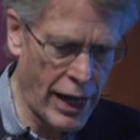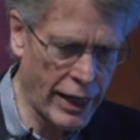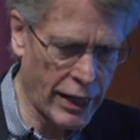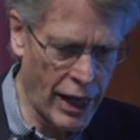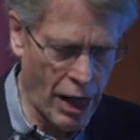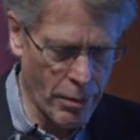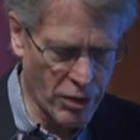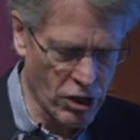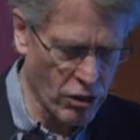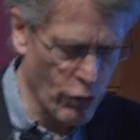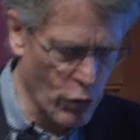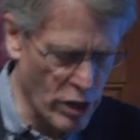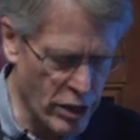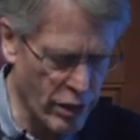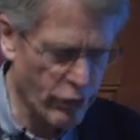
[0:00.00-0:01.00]
and economics is
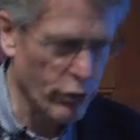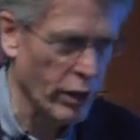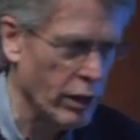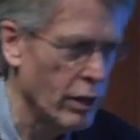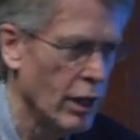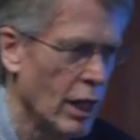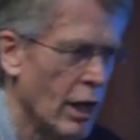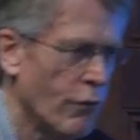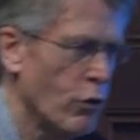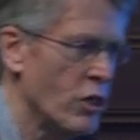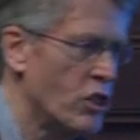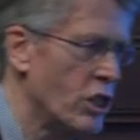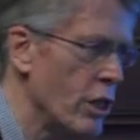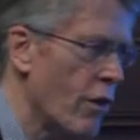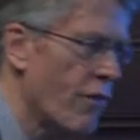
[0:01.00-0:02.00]
very different. For a
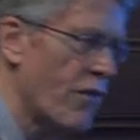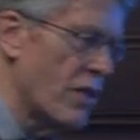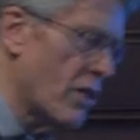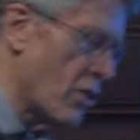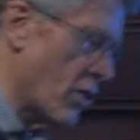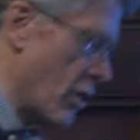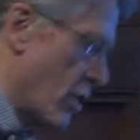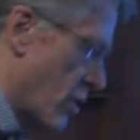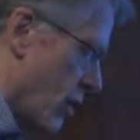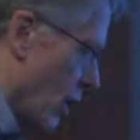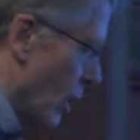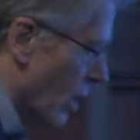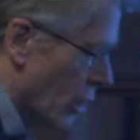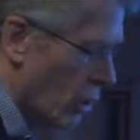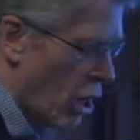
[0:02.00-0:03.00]
geophysicist,
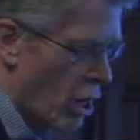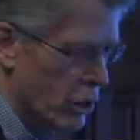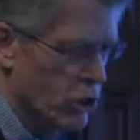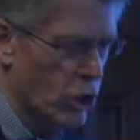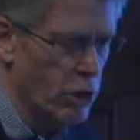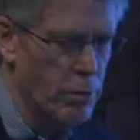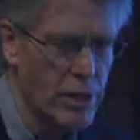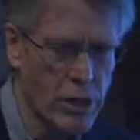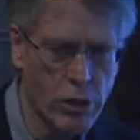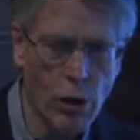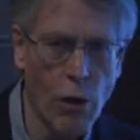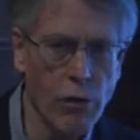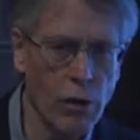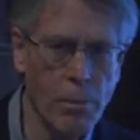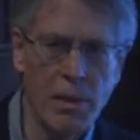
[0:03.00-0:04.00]
long term is
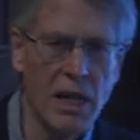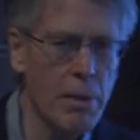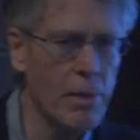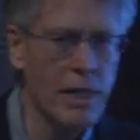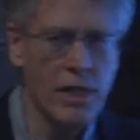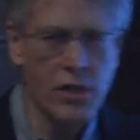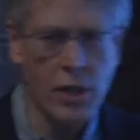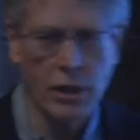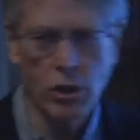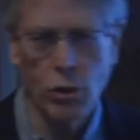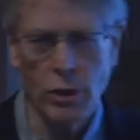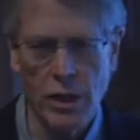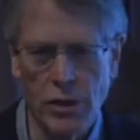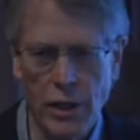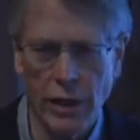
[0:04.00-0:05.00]
over many, many
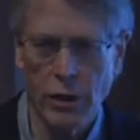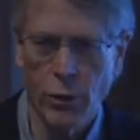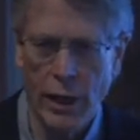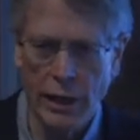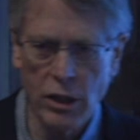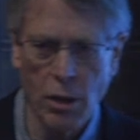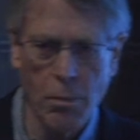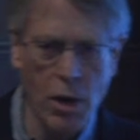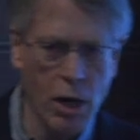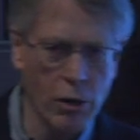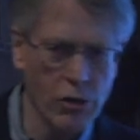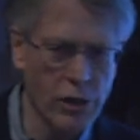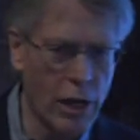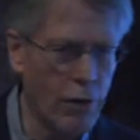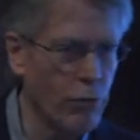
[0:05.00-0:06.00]
centuries. They crank their
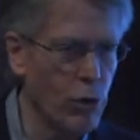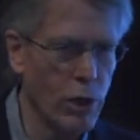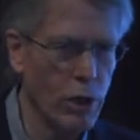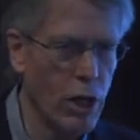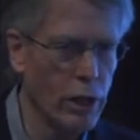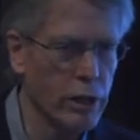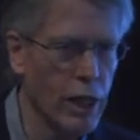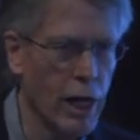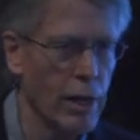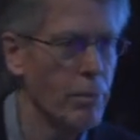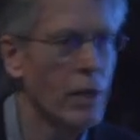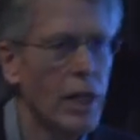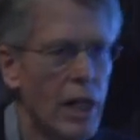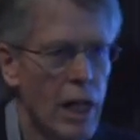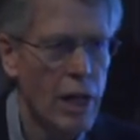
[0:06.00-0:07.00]
models out for a long time.
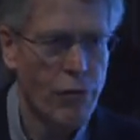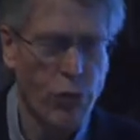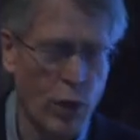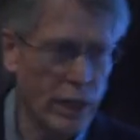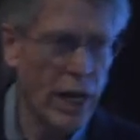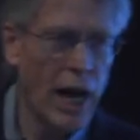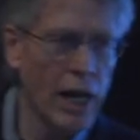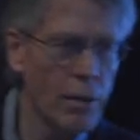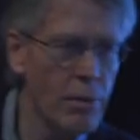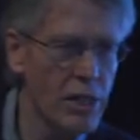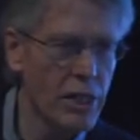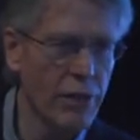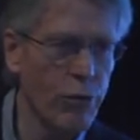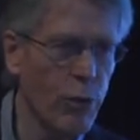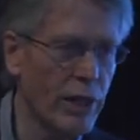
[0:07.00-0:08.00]
For
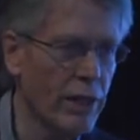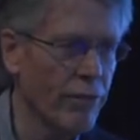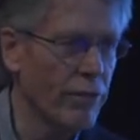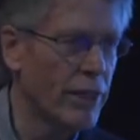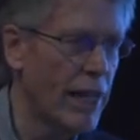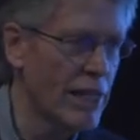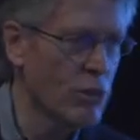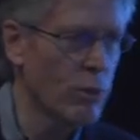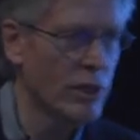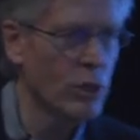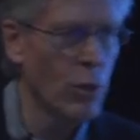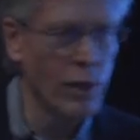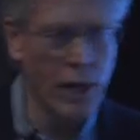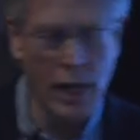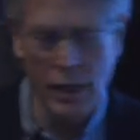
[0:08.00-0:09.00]
economists, if we can guess what's
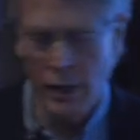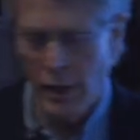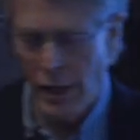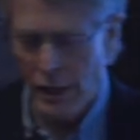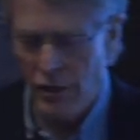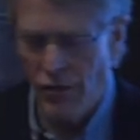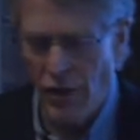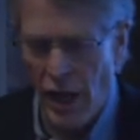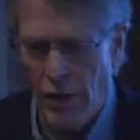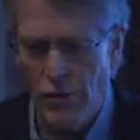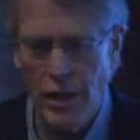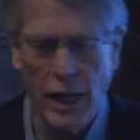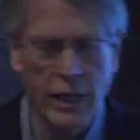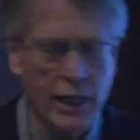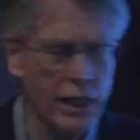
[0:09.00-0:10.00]
going on in the next five
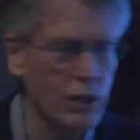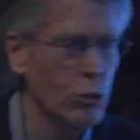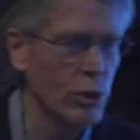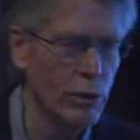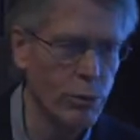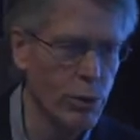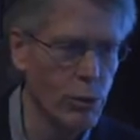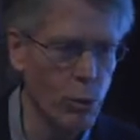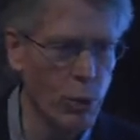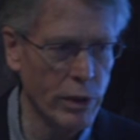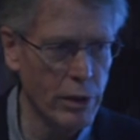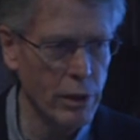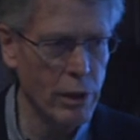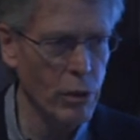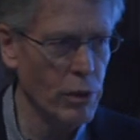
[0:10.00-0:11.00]
decades, we, we,
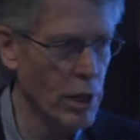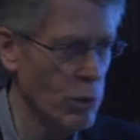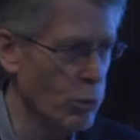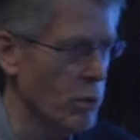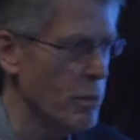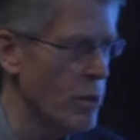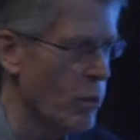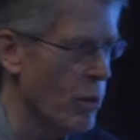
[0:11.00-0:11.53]
it would be